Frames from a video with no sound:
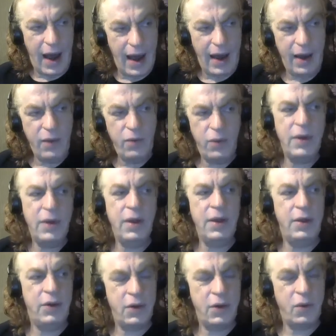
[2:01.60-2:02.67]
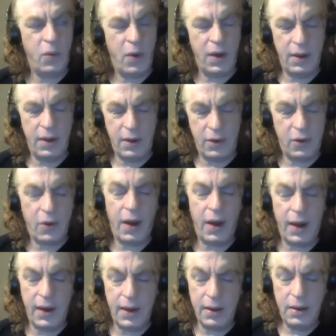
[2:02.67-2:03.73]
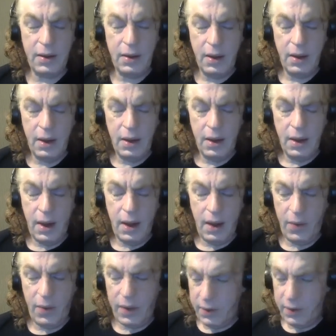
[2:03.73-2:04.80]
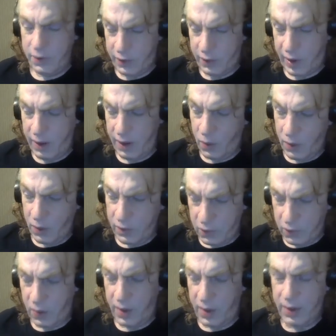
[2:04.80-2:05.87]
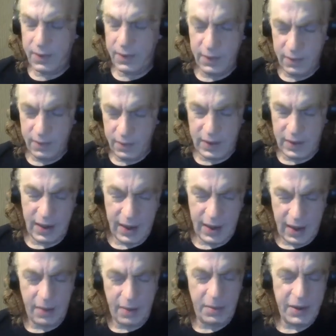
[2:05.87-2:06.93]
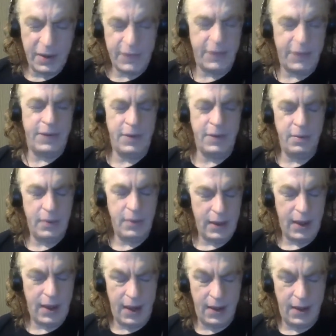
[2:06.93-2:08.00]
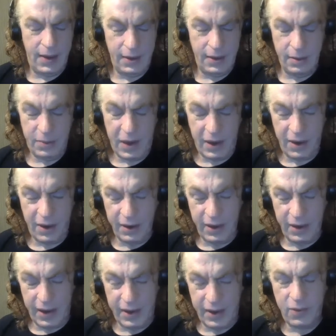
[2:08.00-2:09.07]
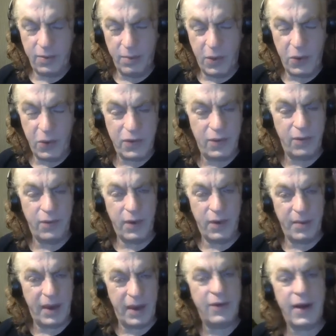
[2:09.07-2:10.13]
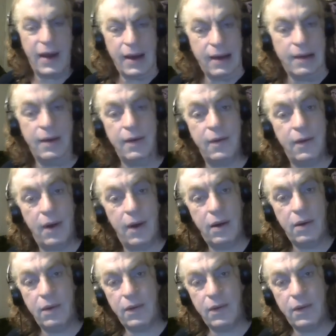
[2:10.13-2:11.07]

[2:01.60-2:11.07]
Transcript: I really just wanted to try it. I wanted to try it once or twice and get it out of my system, and apparently that's most of what my channel is now.